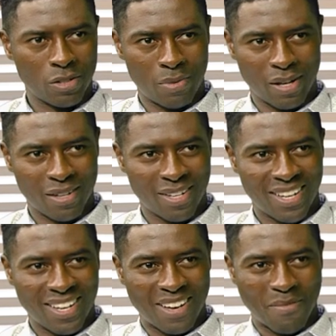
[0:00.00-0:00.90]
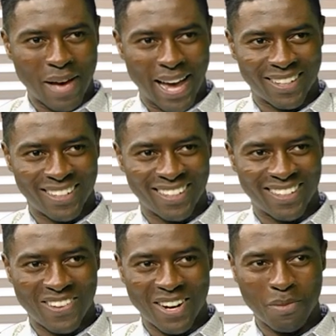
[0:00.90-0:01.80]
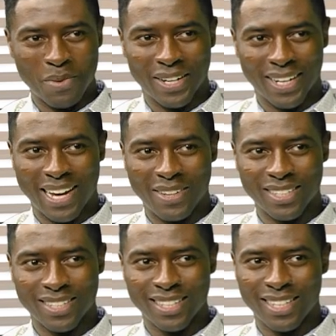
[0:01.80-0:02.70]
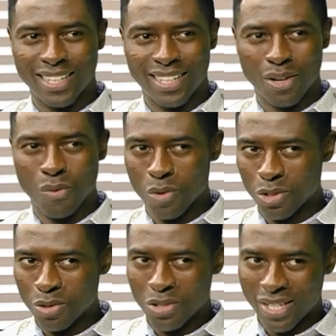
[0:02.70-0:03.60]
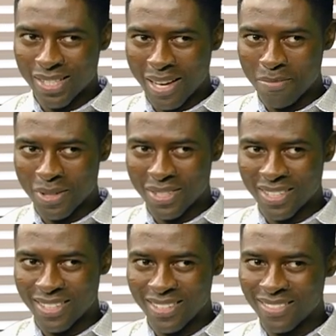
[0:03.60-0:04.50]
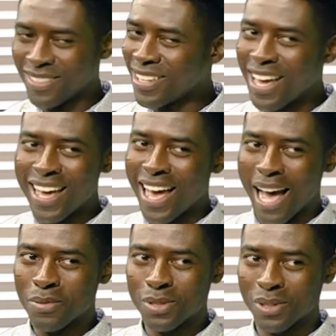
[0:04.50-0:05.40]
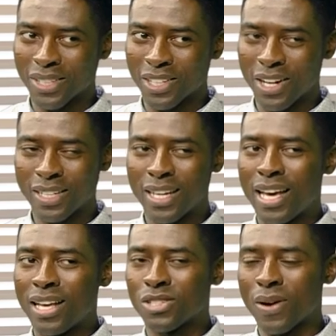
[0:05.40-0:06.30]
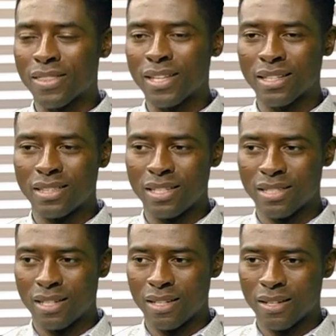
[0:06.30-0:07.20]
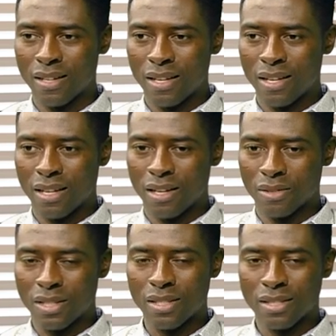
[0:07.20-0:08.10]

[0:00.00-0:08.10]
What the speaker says: to be a banker. I want to be an accountant. Would you trust that person? Absolutely not. So I think these are, you know, these are